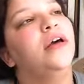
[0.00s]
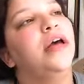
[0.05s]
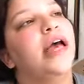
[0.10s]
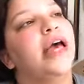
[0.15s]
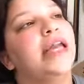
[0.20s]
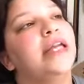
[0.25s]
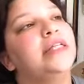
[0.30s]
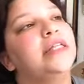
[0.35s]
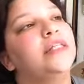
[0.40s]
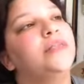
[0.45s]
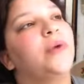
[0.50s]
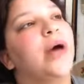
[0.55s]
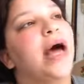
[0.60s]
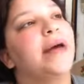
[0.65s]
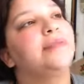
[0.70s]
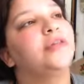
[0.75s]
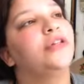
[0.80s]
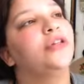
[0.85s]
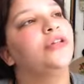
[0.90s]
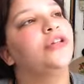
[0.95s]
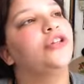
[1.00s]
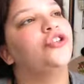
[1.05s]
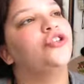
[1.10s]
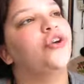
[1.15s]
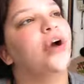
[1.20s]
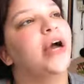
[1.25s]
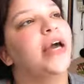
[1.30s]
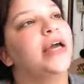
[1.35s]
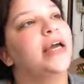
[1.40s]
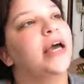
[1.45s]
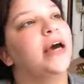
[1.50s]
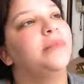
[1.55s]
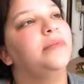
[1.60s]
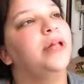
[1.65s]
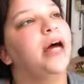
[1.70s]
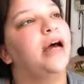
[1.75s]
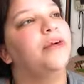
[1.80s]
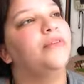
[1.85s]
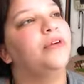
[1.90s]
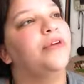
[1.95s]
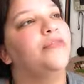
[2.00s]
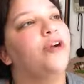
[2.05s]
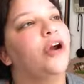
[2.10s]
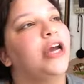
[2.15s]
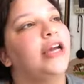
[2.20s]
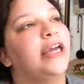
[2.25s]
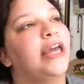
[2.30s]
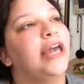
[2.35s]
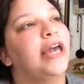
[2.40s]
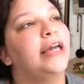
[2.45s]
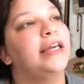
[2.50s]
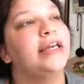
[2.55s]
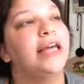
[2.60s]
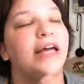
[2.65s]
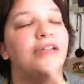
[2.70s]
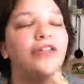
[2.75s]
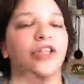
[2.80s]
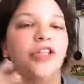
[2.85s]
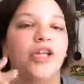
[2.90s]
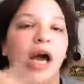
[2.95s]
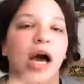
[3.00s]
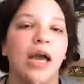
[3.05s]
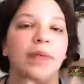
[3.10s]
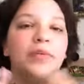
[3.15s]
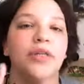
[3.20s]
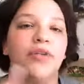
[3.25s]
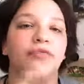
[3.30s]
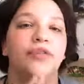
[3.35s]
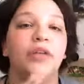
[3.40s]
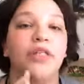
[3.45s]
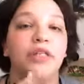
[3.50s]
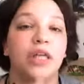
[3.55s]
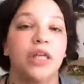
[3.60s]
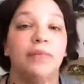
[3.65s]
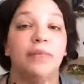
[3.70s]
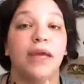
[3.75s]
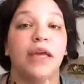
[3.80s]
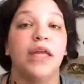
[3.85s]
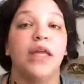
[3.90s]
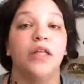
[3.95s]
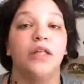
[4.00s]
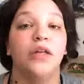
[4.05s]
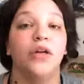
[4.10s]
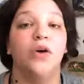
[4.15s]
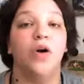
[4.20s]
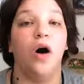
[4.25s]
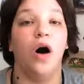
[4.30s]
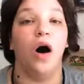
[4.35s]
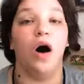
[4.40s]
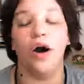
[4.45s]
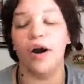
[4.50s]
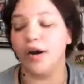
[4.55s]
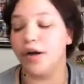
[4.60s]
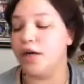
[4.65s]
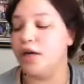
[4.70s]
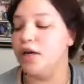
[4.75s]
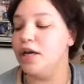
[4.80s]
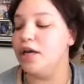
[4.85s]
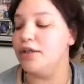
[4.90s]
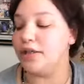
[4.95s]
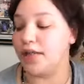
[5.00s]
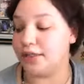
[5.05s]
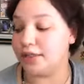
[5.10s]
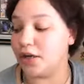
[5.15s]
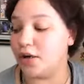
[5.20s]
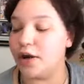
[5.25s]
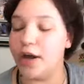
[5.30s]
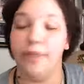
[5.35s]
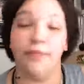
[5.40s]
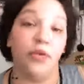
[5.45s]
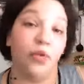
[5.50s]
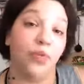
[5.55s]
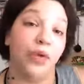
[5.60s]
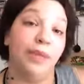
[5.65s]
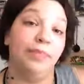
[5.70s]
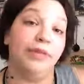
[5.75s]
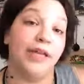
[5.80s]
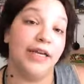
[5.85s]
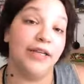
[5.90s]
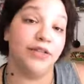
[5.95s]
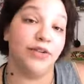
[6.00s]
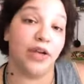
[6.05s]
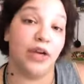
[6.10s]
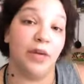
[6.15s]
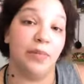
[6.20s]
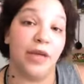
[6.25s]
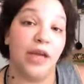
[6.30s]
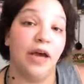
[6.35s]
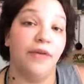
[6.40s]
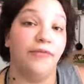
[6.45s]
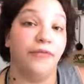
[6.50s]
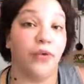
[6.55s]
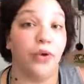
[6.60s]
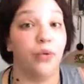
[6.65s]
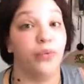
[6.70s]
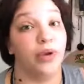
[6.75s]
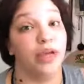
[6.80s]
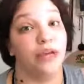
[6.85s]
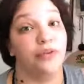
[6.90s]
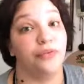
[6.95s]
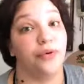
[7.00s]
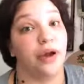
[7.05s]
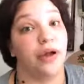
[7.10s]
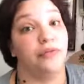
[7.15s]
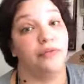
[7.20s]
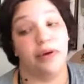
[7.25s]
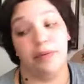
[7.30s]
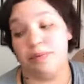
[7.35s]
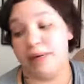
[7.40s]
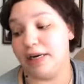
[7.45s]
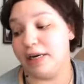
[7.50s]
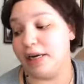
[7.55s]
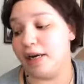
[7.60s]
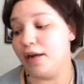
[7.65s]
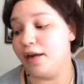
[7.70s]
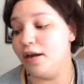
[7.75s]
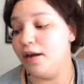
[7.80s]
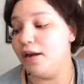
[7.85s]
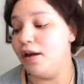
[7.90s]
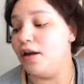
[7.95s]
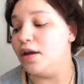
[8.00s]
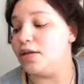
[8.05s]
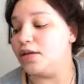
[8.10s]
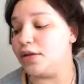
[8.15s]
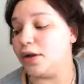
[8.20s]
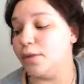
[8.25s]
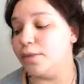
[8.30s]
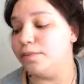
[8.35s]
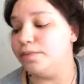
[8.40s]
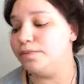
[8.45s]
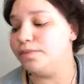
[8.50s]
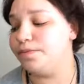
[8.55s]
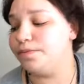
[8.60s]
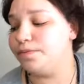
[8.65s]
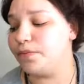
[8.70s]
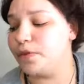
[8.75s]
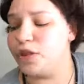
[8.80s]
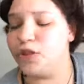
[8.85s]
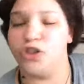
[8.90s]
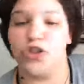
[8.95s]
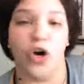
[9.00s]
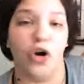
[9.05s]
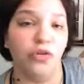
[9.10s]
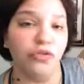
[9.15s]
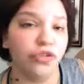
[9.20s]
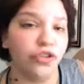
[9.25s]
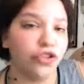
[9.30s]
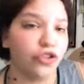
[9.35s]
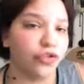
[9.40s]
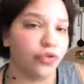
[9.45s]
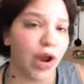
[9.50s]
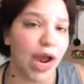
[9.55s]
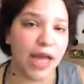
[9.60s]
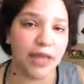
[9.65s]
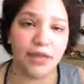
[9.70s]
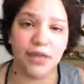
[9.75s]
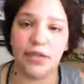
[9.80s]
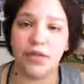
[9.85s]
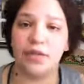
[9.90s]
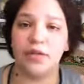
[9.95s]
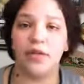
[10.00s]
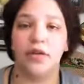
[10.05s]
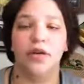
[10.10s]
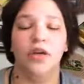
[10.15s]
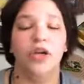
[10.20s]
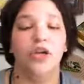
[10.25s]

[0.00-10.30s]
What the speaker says: Anna says, well, absolutely try and come live whenever I can. Yeah, the time difference can make it a little hard. That's how come the replays are going to be up for a week for everybody. So don't stress.